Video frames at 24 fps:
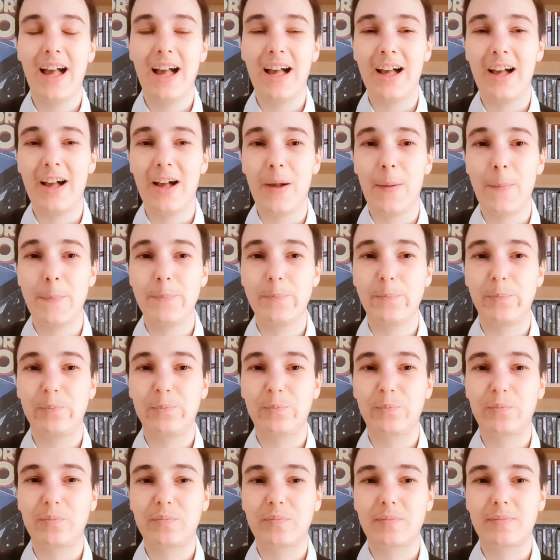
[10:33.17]
Um,
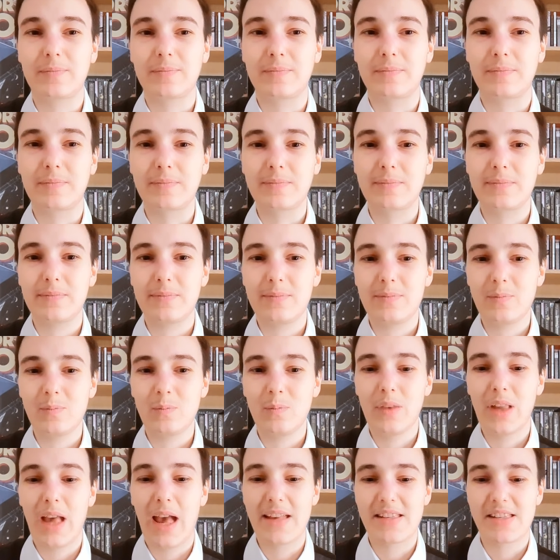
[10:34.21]

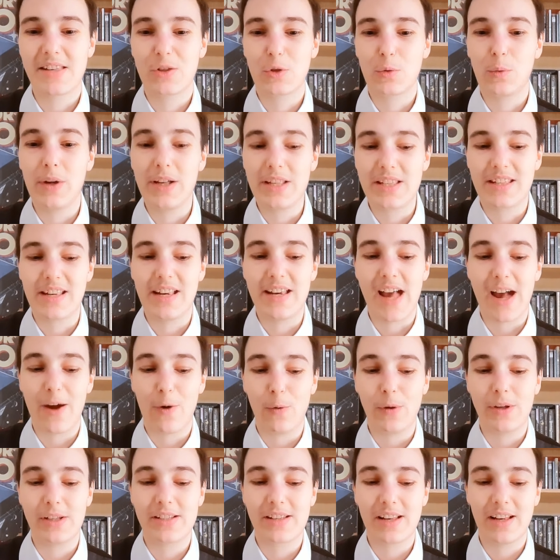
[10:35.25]
as a twist and i
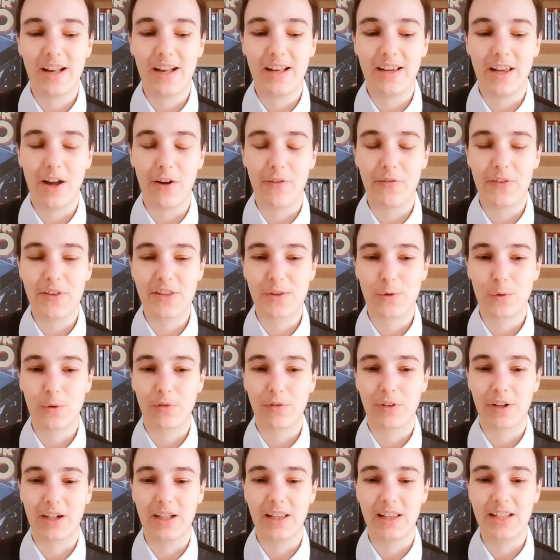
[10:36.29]
always love this sort of
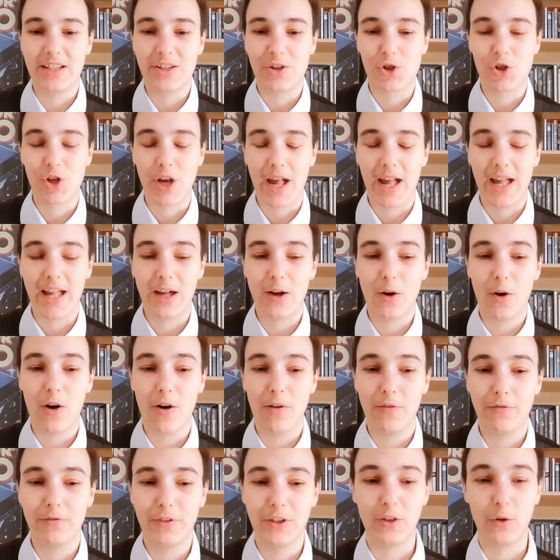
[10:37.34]
cliche
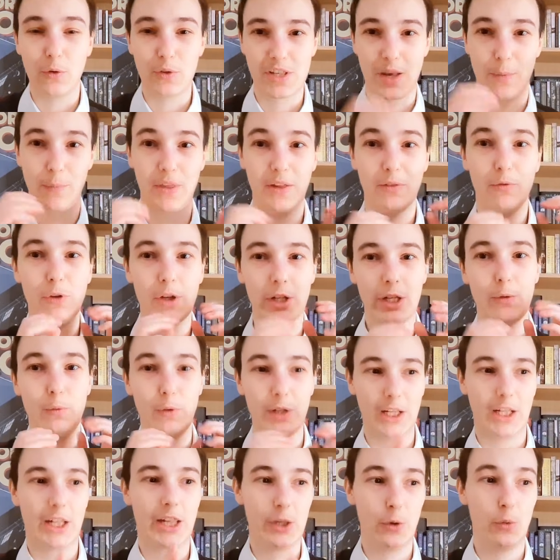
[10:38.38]
of you know something really
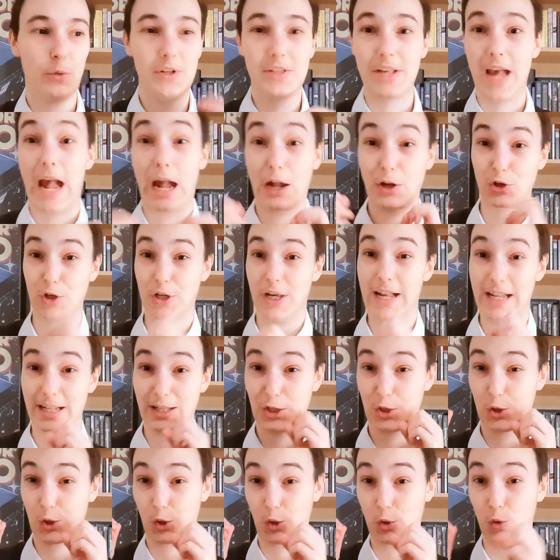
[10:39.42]
really cute is actually like
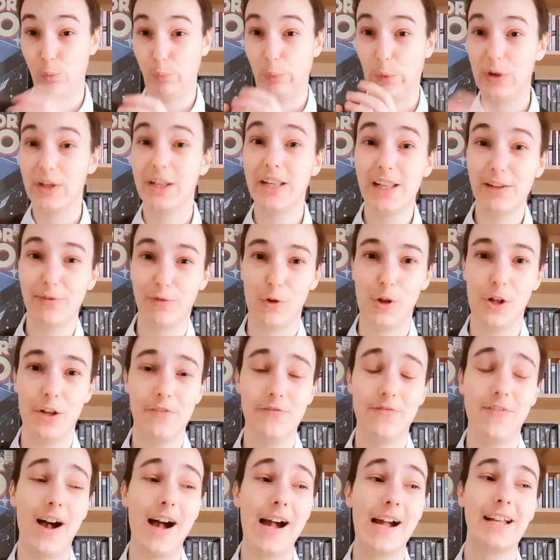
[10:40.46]
super evil
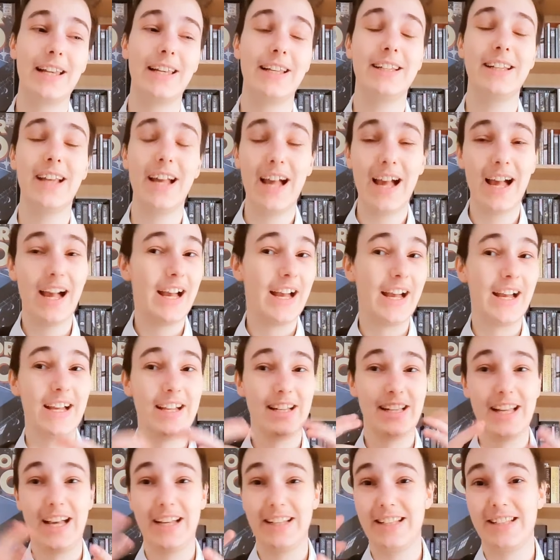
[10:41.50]
and violent
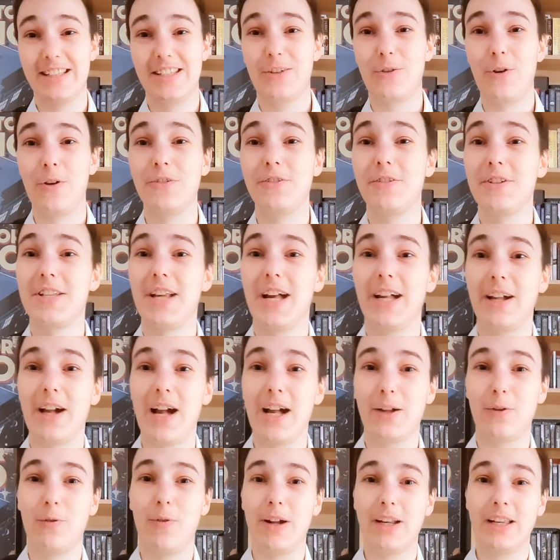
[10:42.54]
uh, it's a contrast I, I,
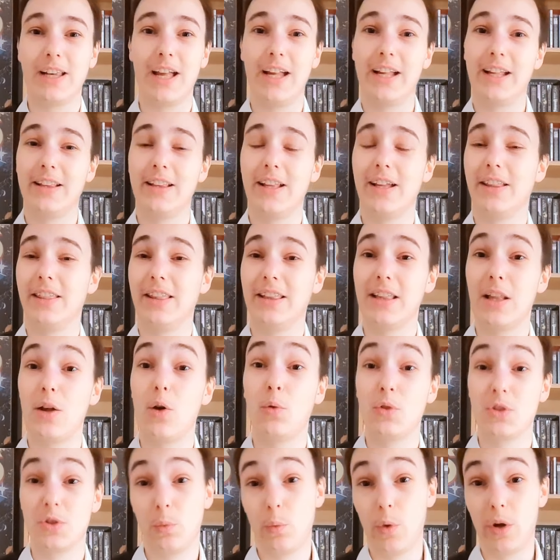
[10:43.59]
quite like, and I think that
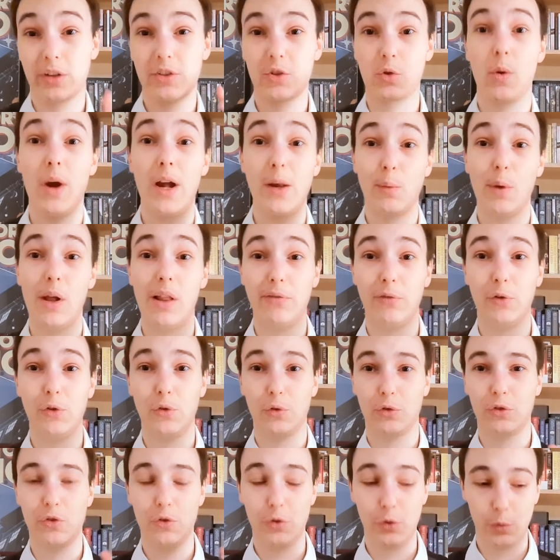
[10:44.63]
also works quite well for
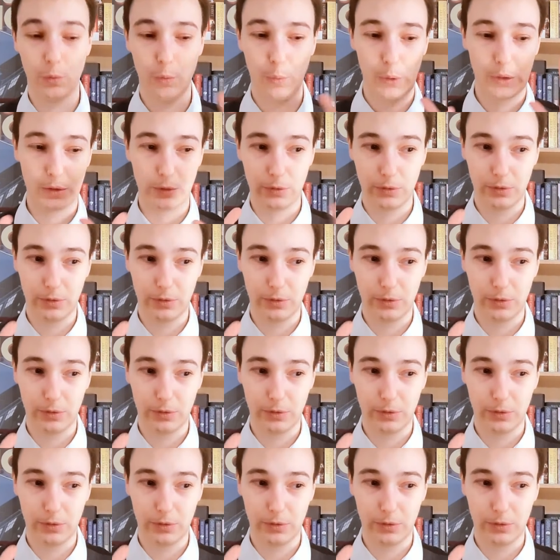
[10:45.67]
Doctor Who